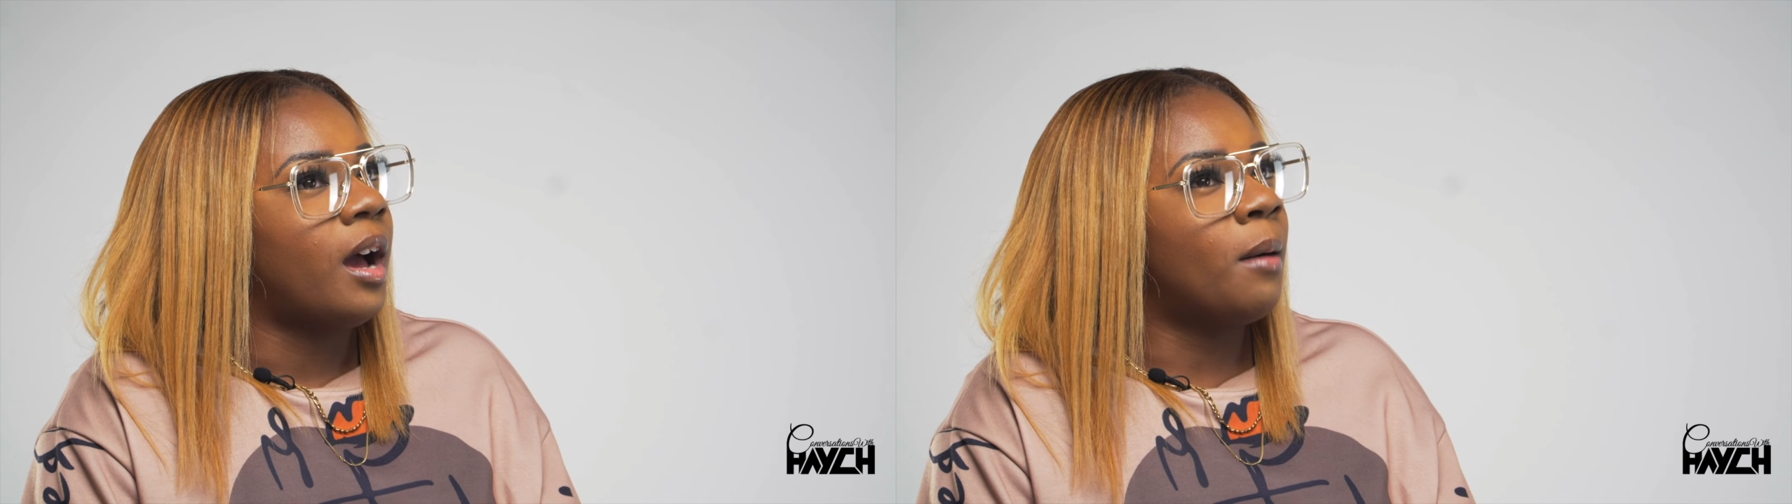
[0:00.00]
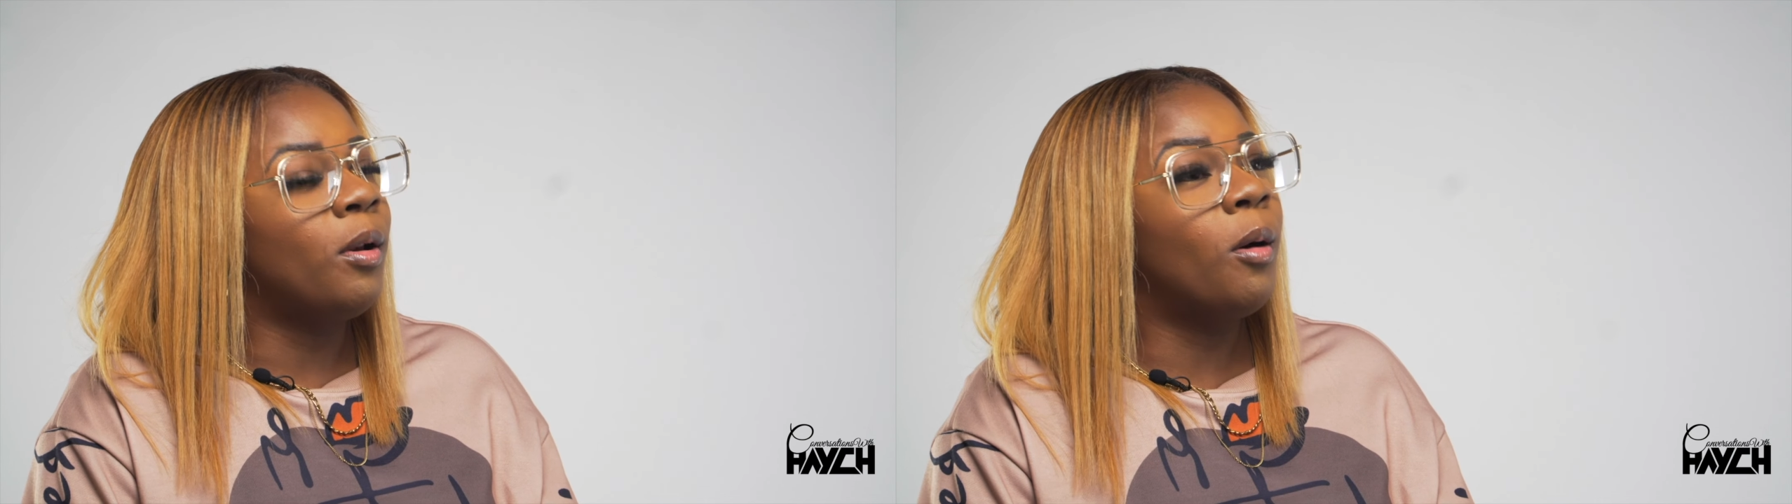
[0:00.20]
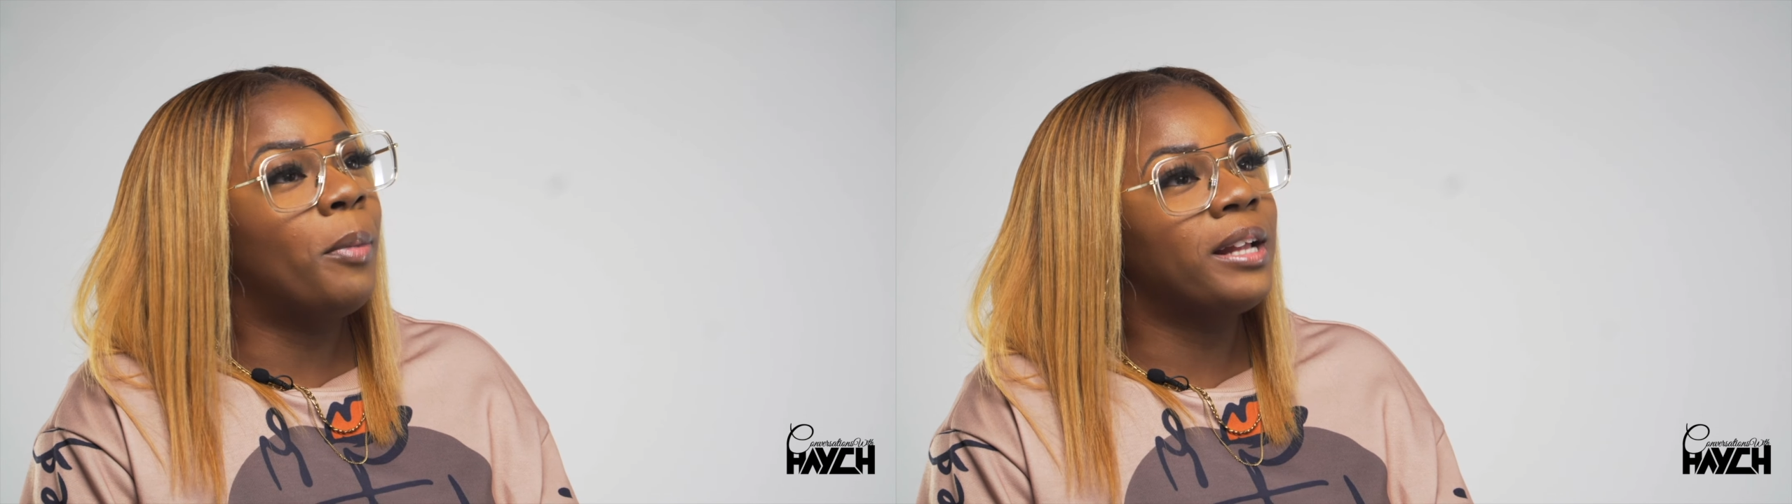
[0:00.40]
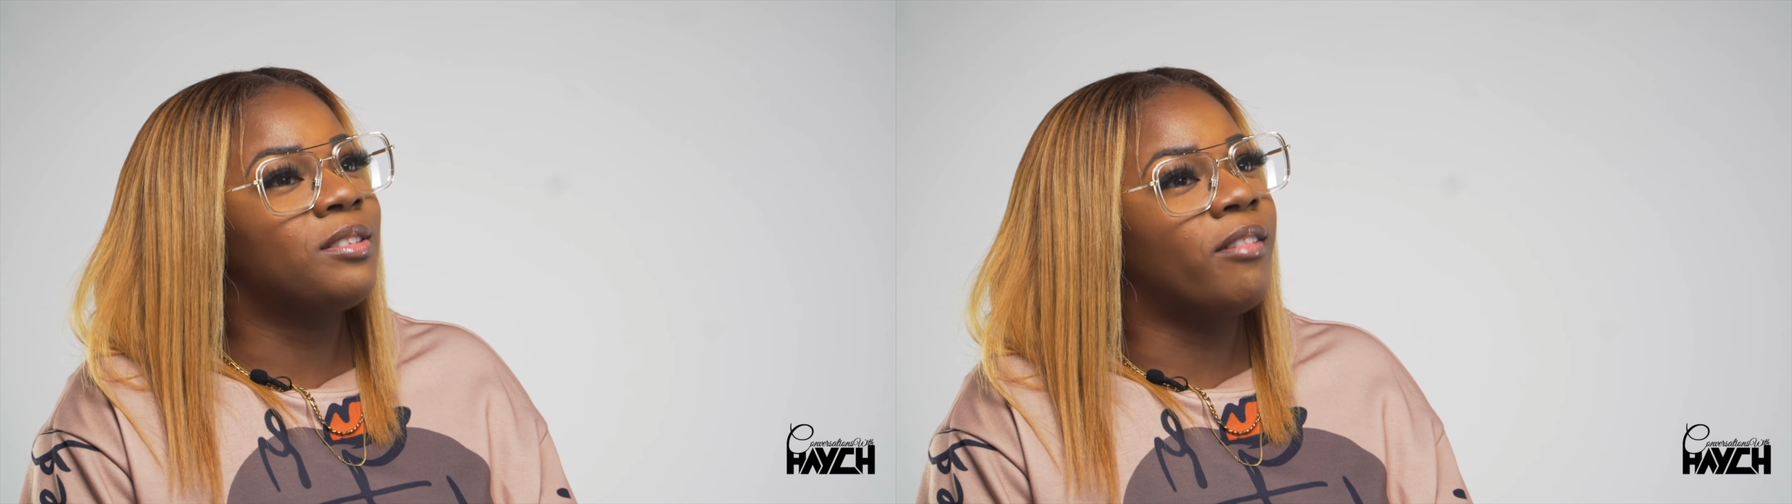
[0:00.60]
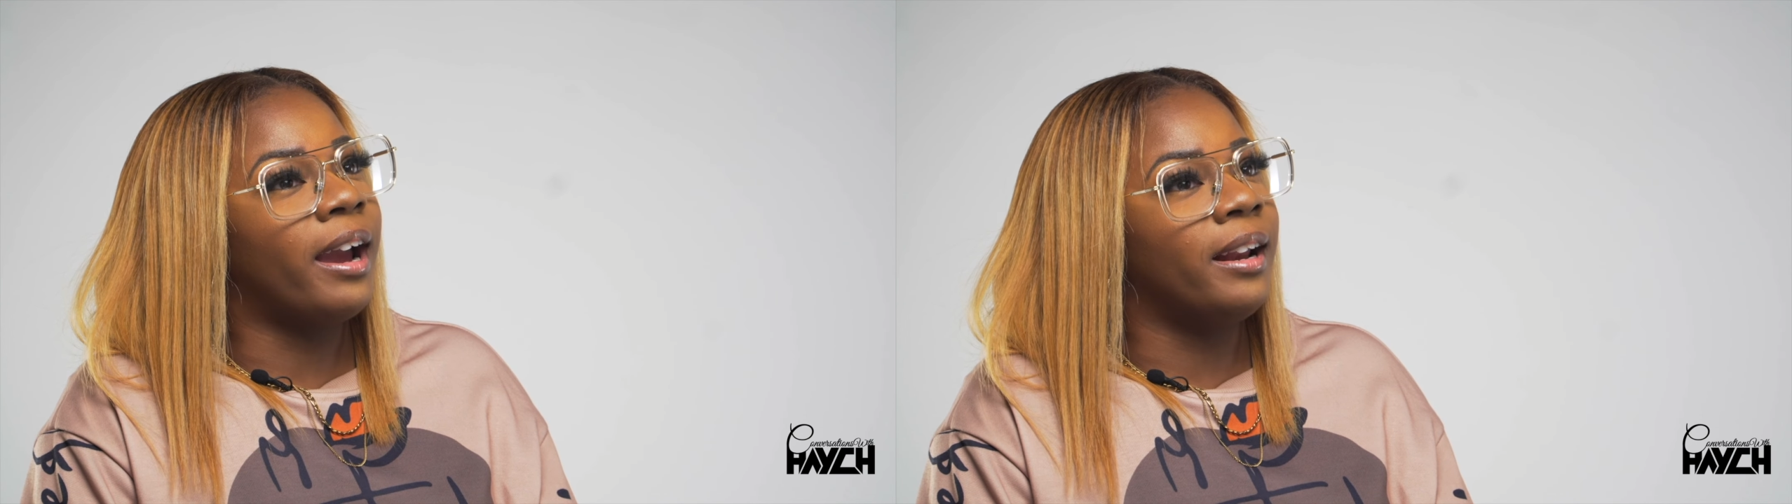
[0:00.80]
I'm a lot
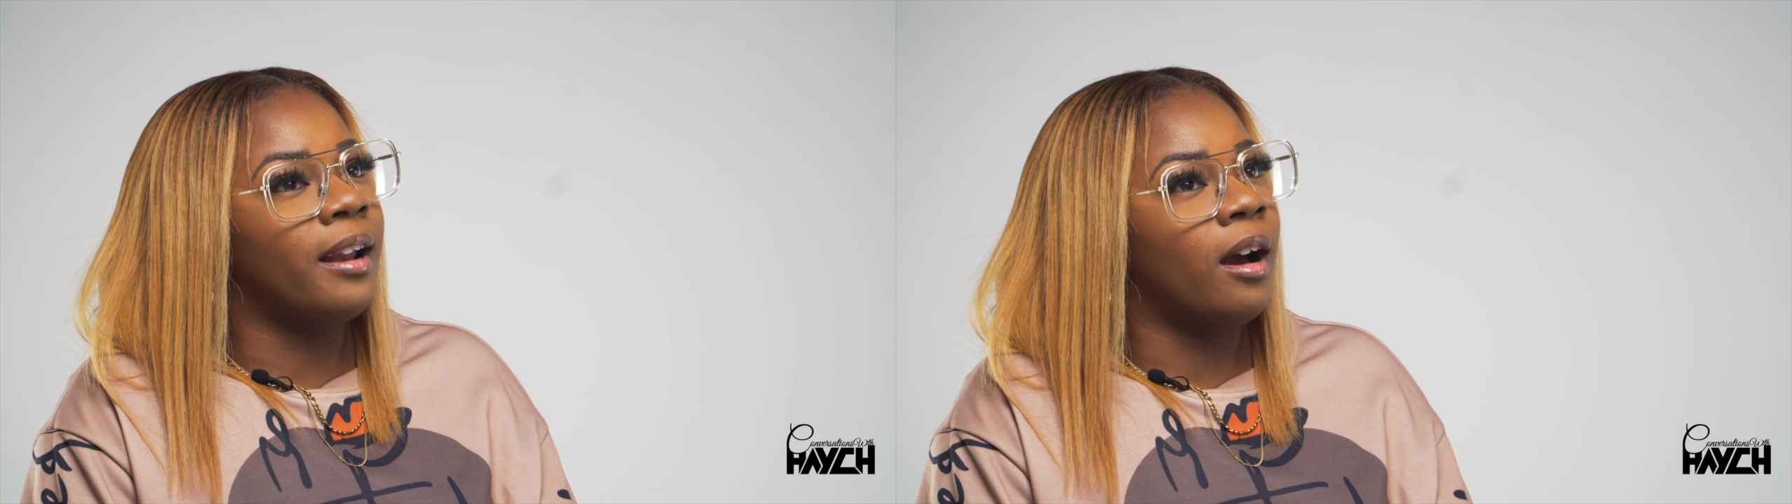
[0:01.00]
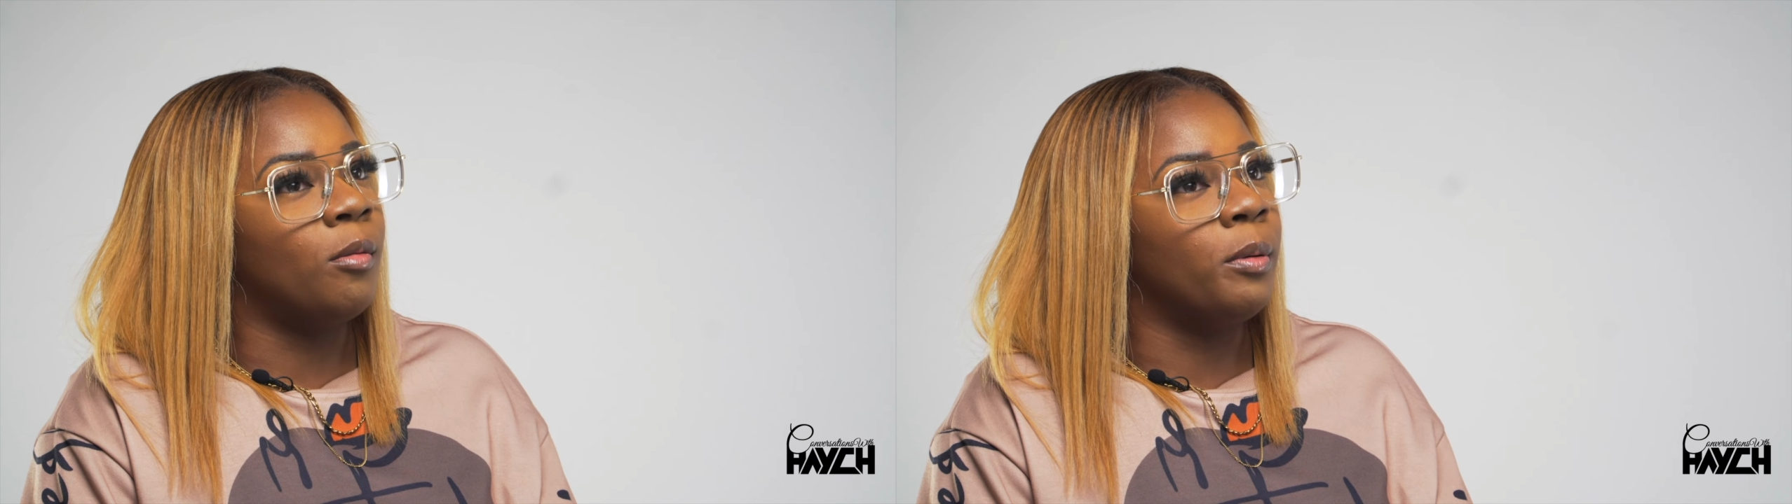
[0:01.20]
better at it now